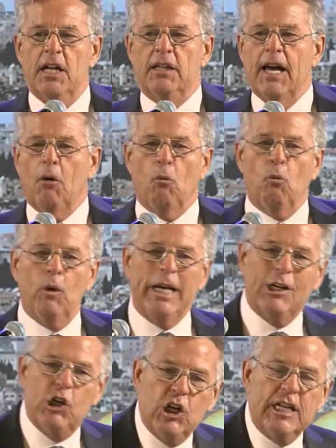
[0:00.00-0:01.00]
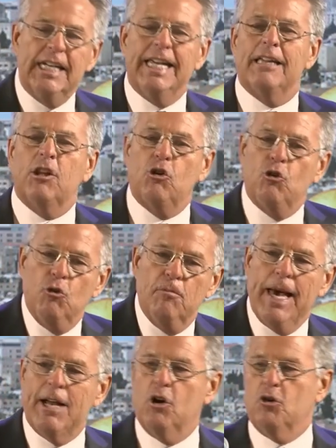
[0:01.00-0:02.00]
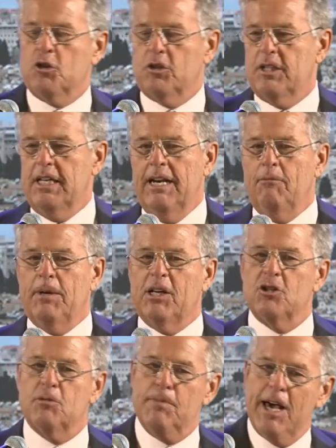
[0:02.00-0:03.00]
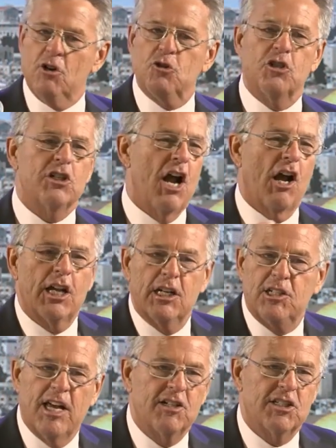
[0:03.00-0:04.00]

that we couldn't get through Meadows, because Meadows is not going to take